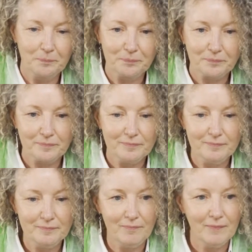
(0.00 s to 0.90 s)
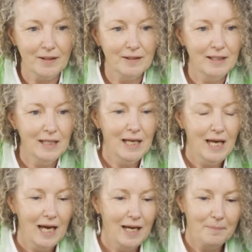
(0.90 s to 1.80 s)
Maybe it'll be easier on this
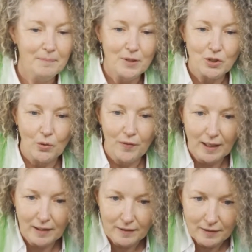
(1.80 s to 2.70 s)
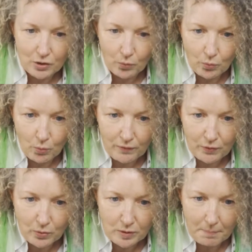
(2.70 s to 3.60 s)
one. So one of
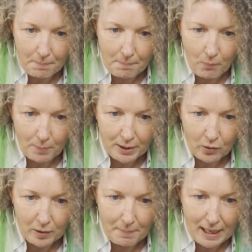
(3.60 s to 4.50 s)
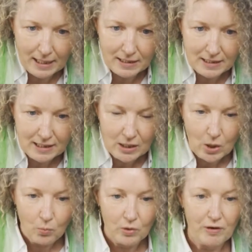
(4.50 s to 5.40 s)
those, what we call a band,
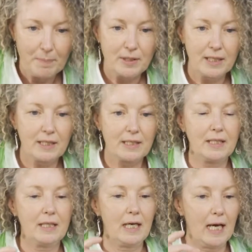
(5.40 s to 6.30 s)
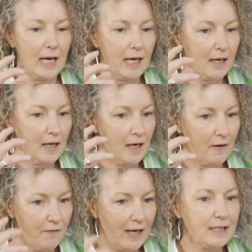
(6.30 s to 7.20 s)
will represent a
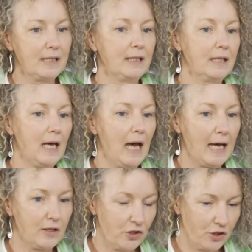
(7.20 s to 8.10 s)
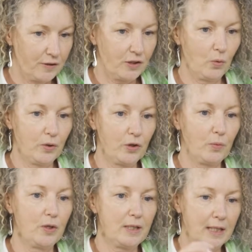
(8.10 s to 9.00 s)
vaccine antigen. So in other
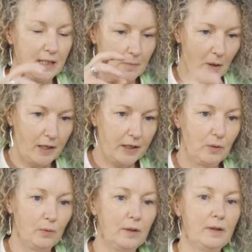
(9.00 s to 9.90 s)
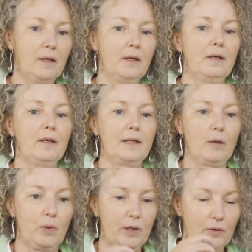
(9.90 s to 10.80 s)
words, it's the molecule
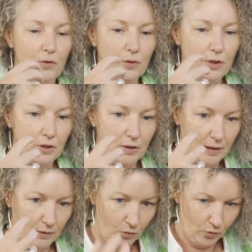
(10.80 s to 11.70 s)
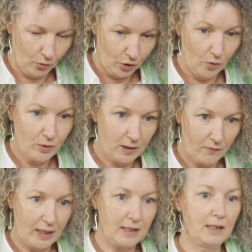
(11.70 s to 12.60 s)
that we're going to want to use as the
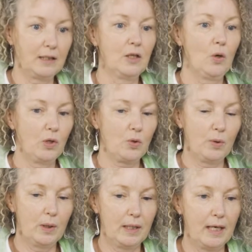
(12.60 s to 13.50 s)
vaccine, which will